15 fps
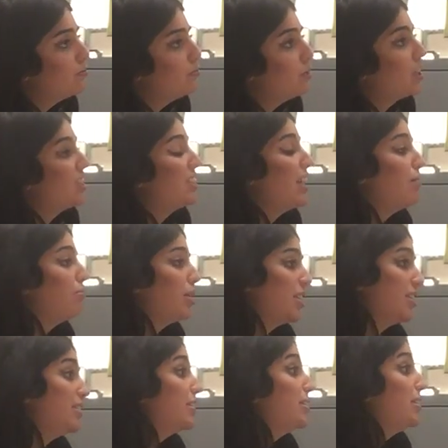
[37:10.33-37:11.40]
Because that
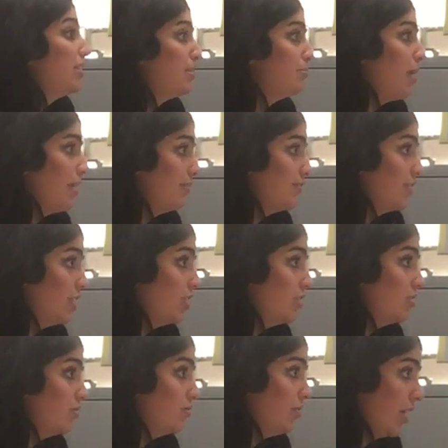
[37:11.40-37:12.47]
way it's a team effort,
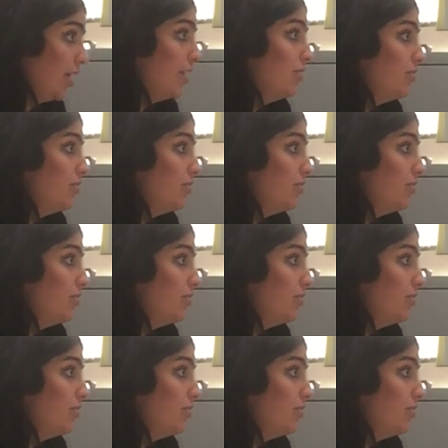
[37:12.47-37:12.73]
right?